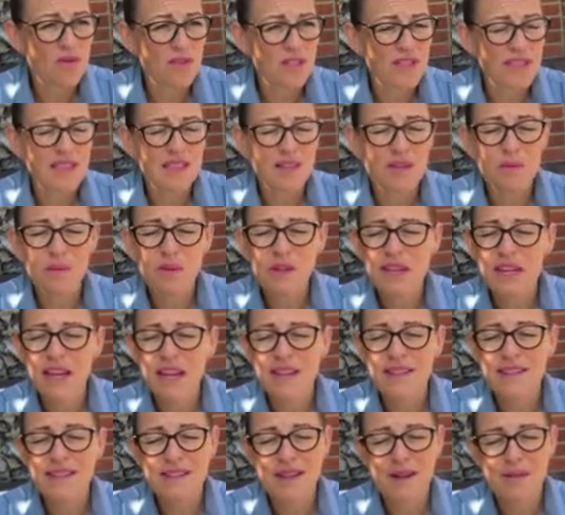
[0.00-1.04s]
Obviously, the
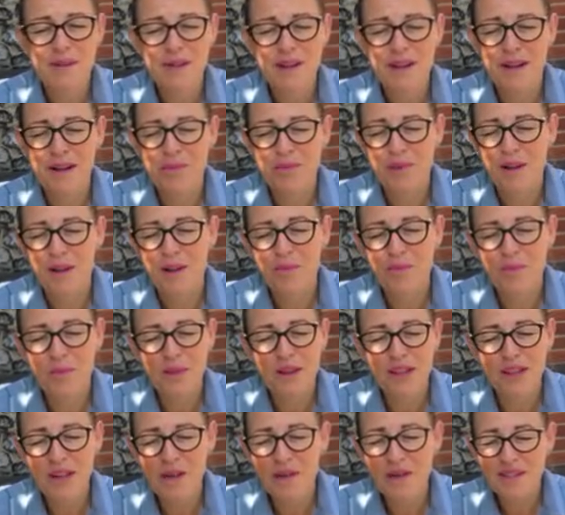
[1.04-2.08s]
weekend's coming up.
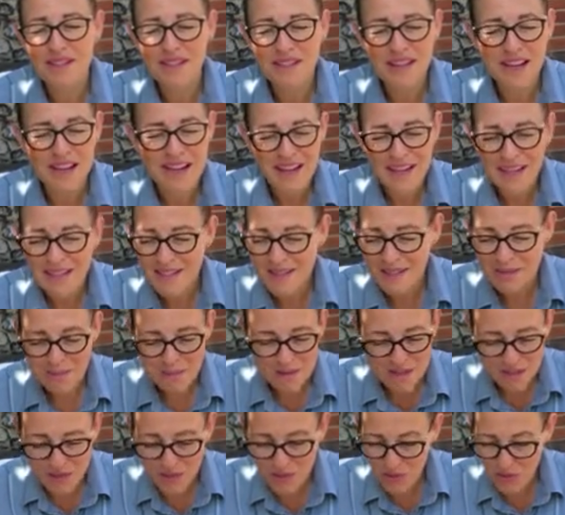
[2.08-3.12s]
We're going to Claire's.
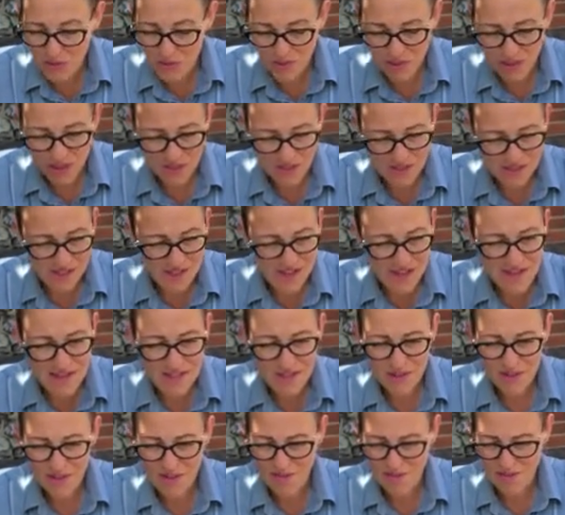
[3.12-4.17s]
Me and Dawn are going to
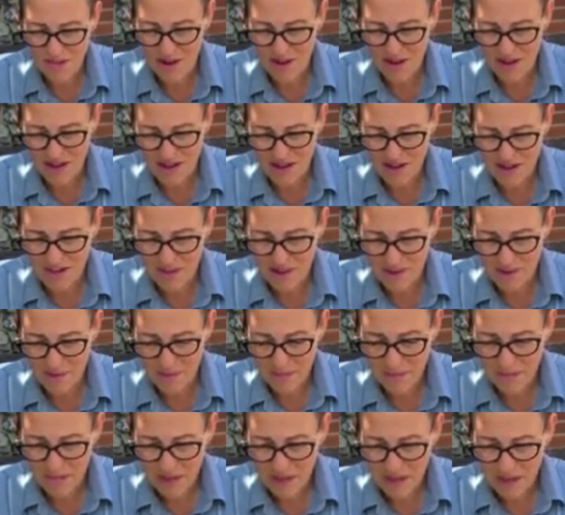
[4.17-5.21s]
Claire's on the Friday night.
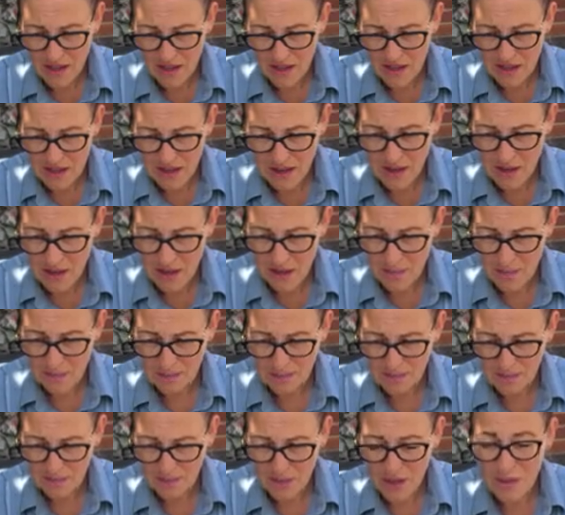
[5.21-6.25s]

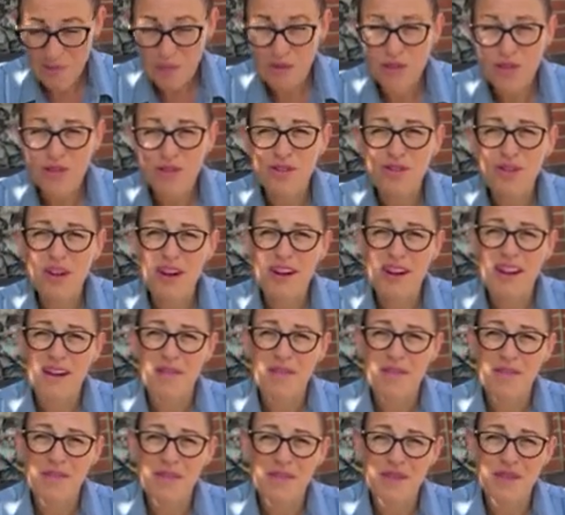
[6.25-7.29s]
I'm sure I'll
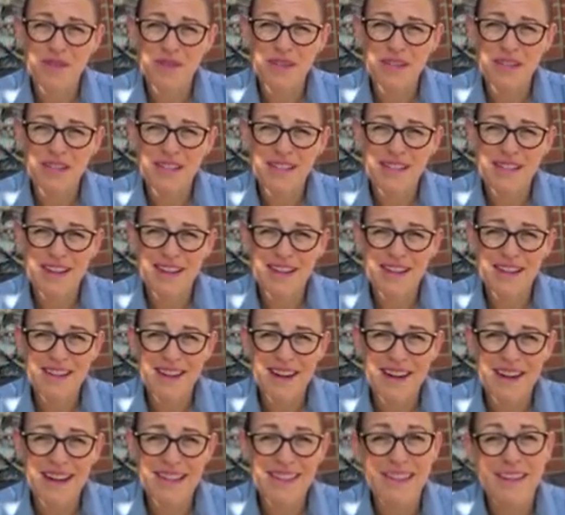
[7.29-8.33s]
have a few drinks
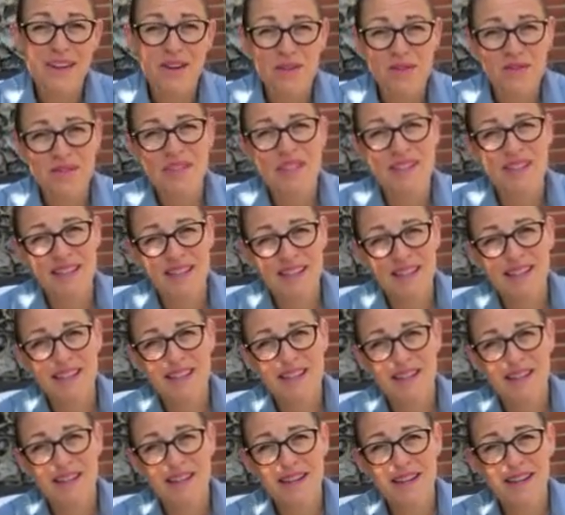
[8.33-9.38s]
then, and then obviously it's
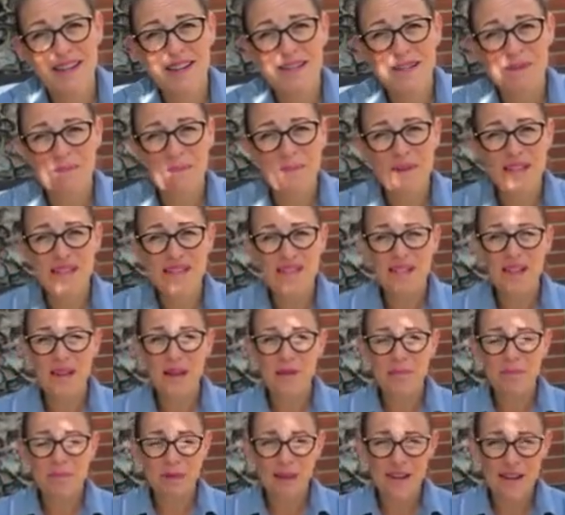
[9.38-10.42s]
the London
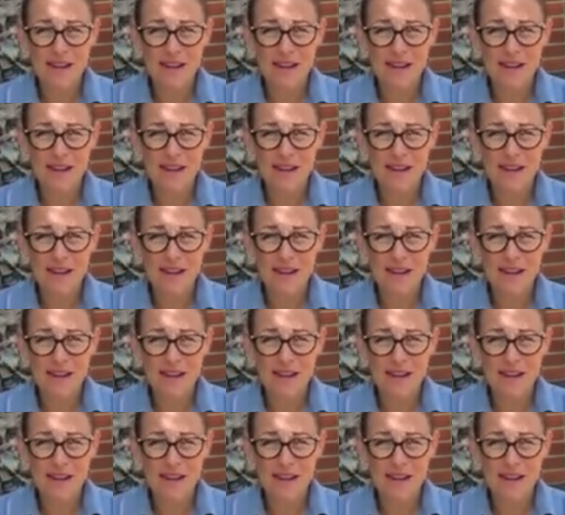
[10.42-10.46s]
meetup